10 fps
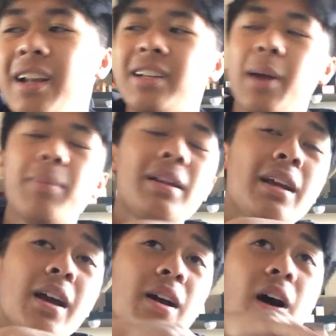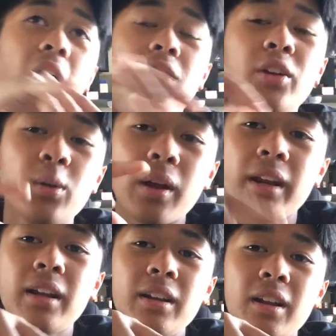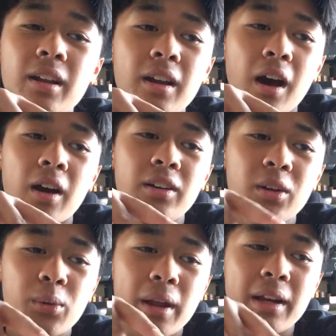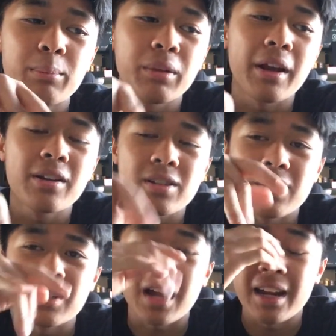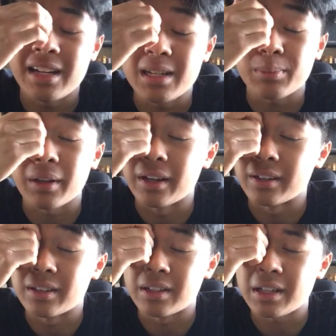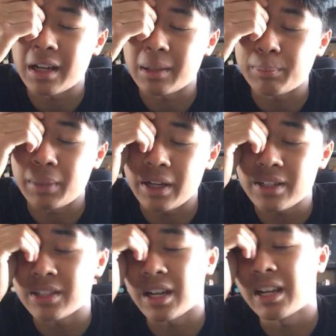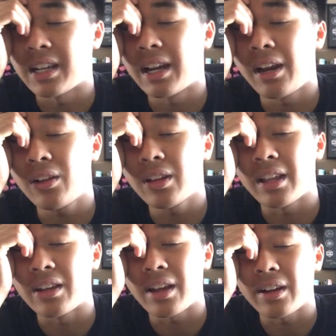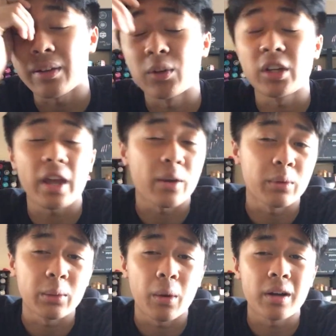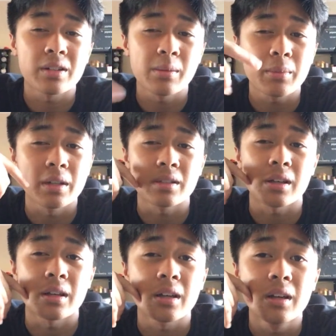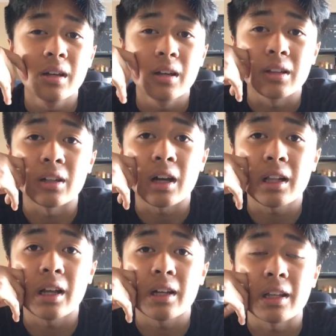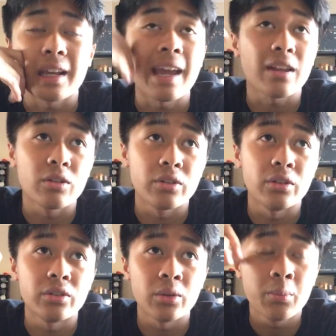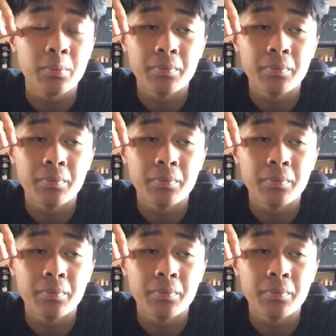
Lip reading: Japanese underrated underrated players are the Chinese players. The players in China, and I know that you can't really watch them because like they're not allowed. They can't use YouTube.